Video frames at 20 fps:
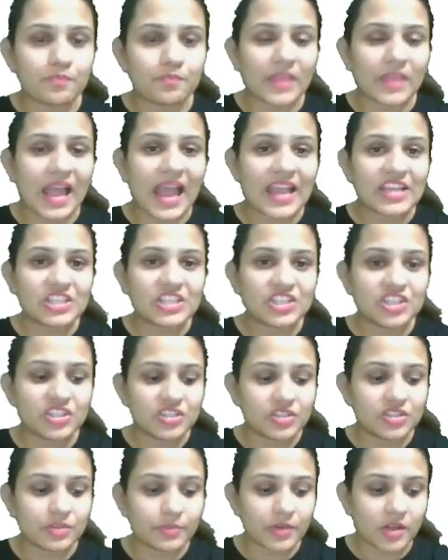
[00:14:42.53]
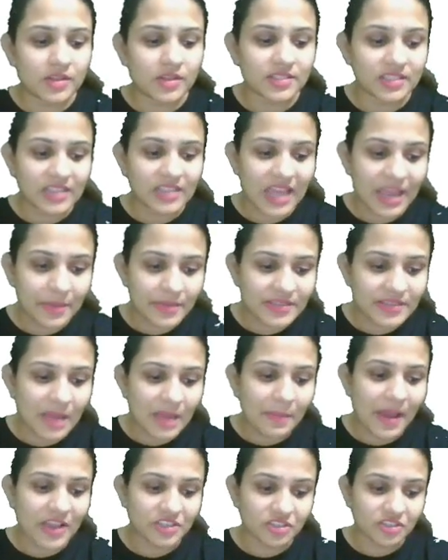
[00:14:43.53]
I should, because the time is up,
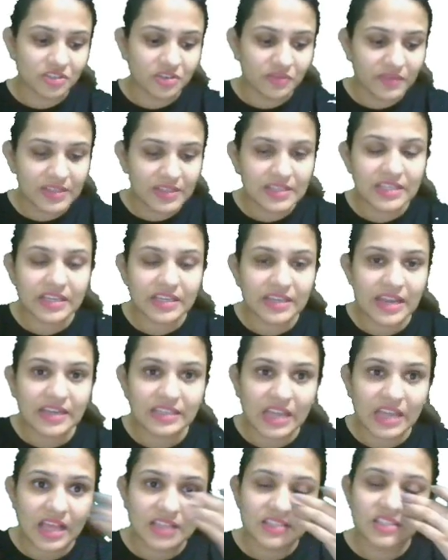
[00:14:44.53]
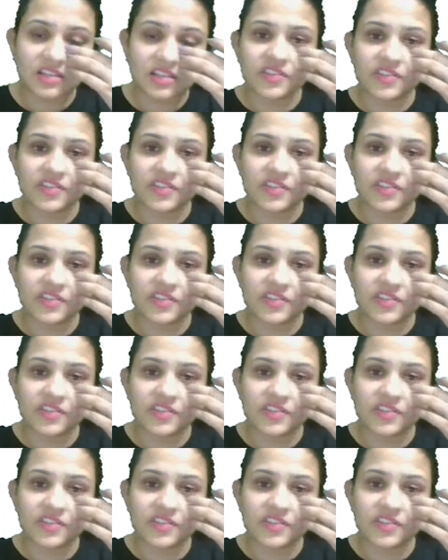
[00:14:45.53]
I should reveal the correct answer,